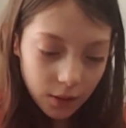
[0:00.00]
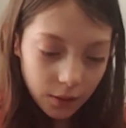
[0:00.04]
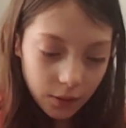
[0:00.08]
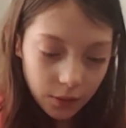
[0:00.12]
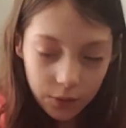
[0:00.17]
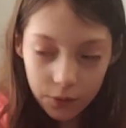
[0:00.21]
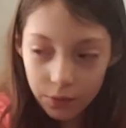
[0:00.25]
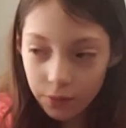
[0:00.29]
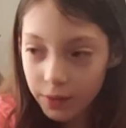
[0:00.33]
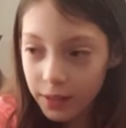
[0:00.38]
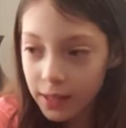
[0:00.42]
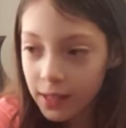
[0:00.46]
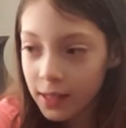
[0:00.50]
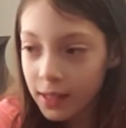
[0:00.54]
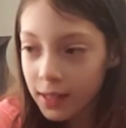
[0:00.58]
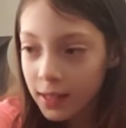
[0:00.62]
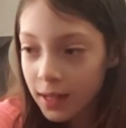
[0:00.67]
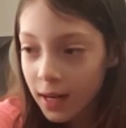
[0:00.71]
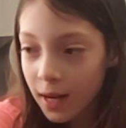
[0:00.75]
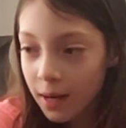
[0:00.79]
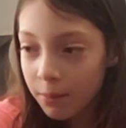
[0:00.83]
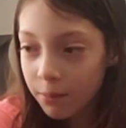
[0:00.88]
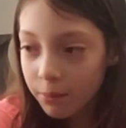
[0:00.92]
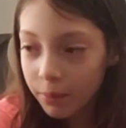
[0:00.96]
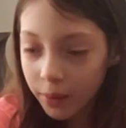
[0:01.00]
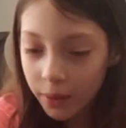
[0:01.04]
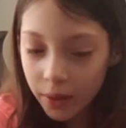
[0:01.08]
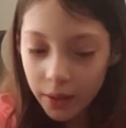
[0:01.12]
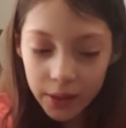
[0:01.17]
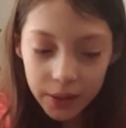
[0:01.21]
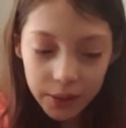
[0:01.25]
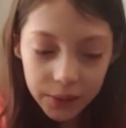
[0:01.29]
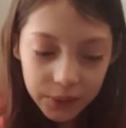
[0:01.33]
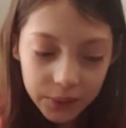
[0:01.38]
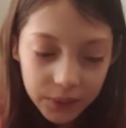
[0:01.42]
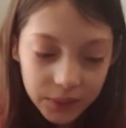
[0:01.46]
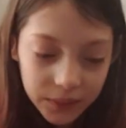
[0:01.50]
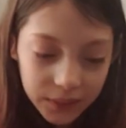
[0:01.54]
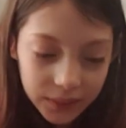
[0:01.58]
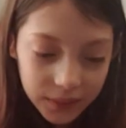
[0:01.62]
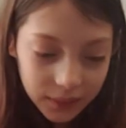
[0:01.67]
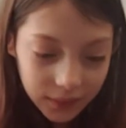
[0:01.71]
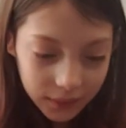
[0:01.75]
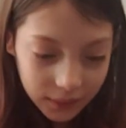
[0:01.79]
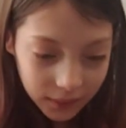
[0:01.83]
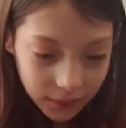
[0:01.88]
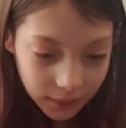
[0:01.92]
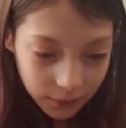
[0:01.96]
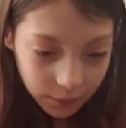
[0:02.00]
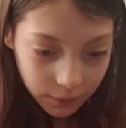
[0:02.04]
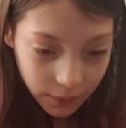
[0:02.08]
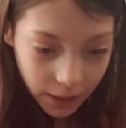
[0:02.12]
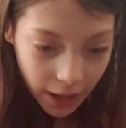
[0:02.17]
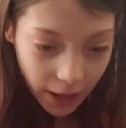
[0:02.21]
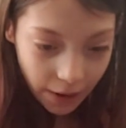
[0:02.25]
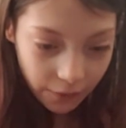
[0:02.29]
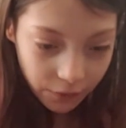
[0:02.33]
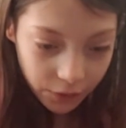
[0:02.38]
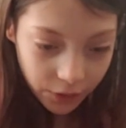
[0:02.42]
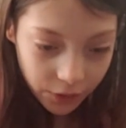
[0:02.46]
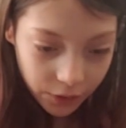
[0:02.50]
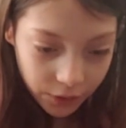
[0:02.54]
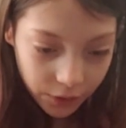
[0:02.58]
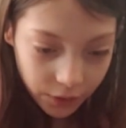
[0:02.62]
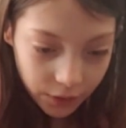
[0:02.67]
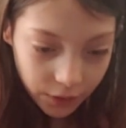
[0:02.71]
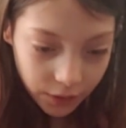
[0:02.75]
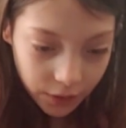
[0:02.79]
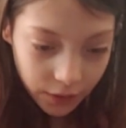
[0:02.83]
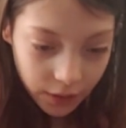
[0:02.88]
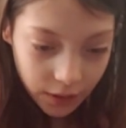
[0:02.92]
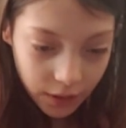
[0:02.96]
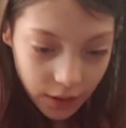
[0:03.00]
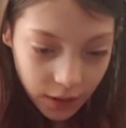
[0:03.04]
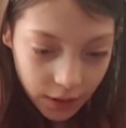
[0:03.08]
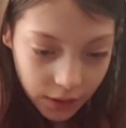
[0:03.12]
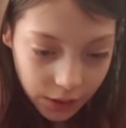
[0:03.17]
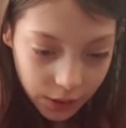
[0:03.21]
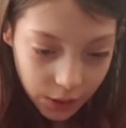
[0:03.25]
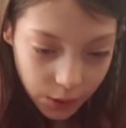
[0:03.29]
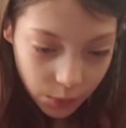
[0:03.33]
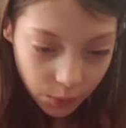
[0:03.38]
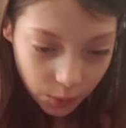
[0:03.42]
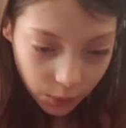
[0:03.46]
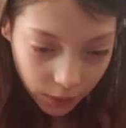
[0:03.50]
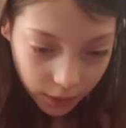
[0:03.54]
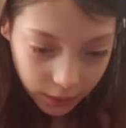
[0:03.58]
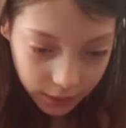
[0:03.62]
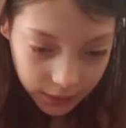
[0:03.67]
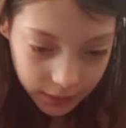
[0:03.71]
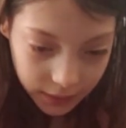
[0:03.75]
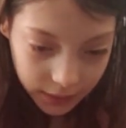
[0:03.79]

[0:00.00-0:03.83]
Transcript: green and blue, whatever you want.